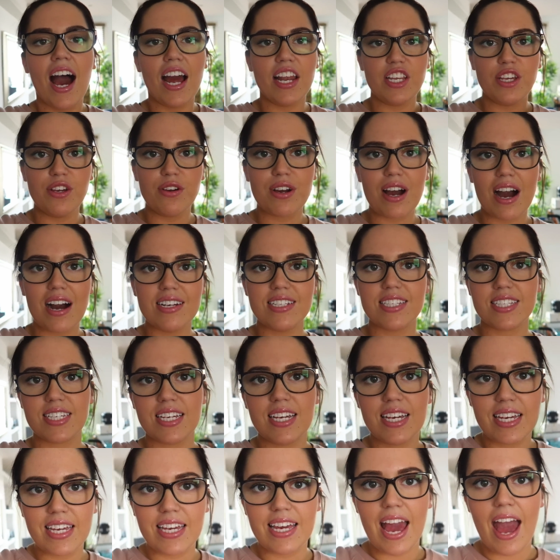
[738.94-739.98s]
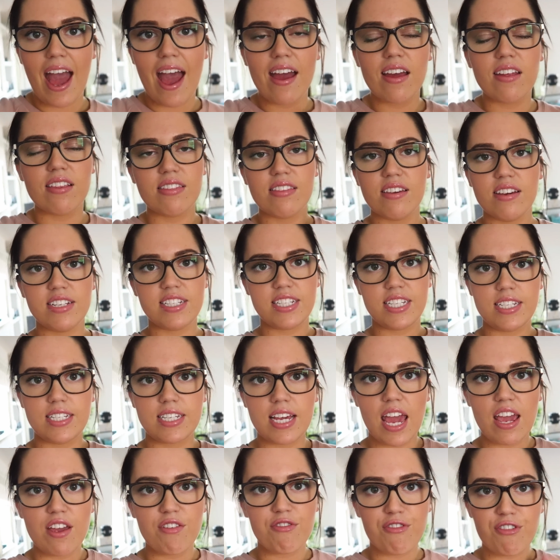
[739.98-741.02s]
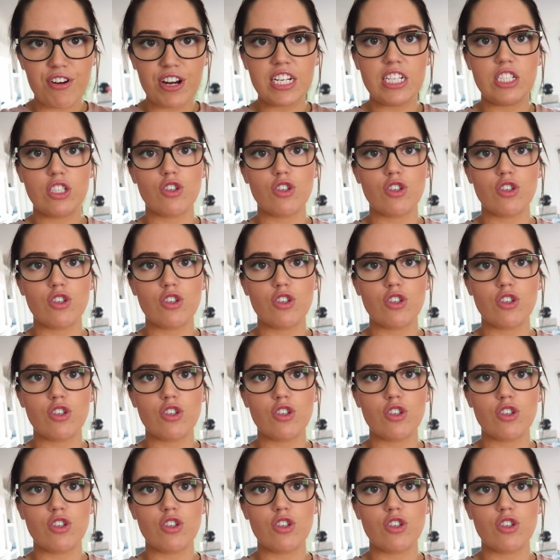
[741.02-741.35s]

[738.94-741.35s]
And you guys can get a 30-day free